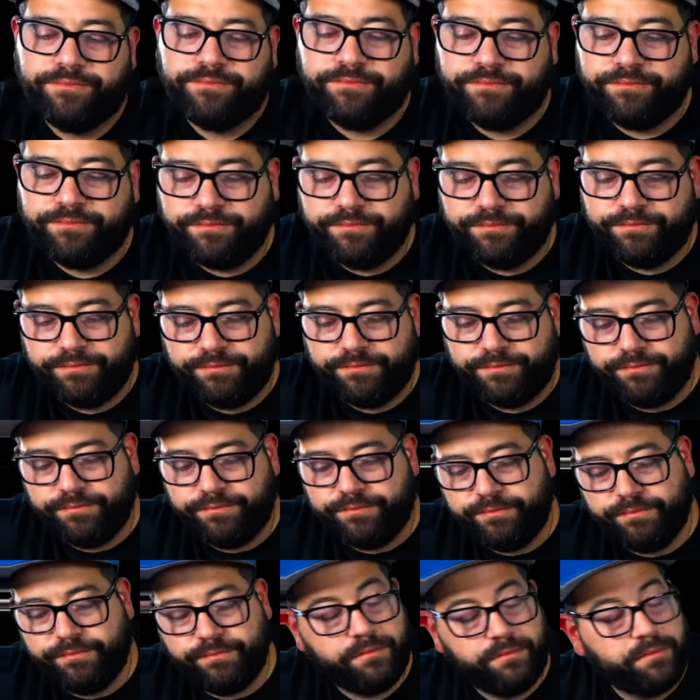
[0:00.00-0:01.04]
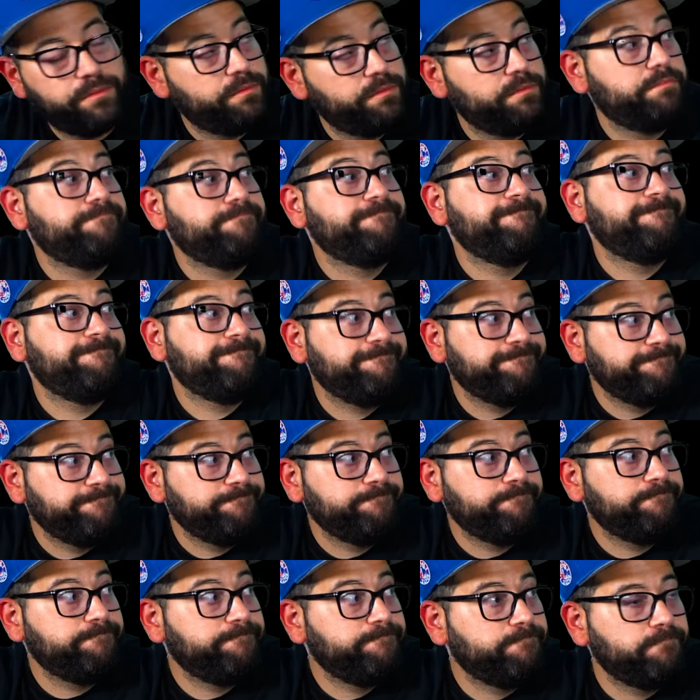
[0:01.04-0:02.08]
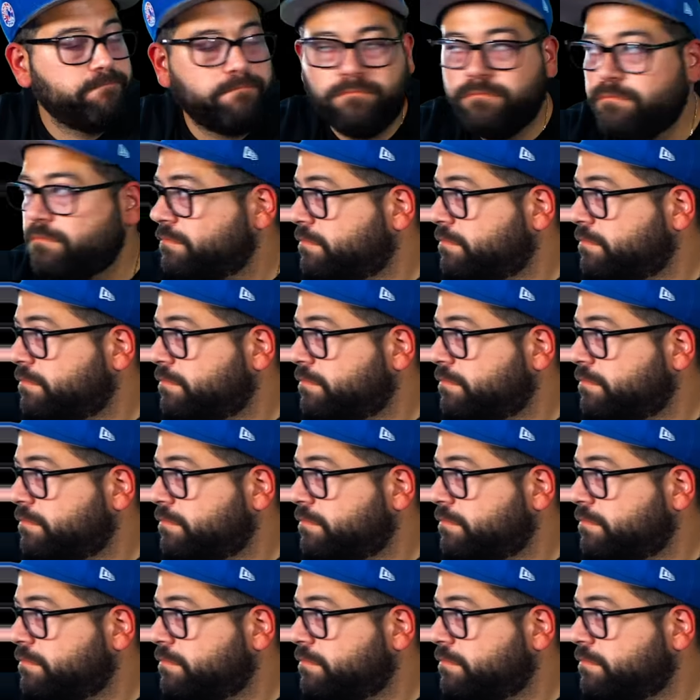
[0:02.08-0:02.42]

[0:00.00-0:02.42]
(not speaking)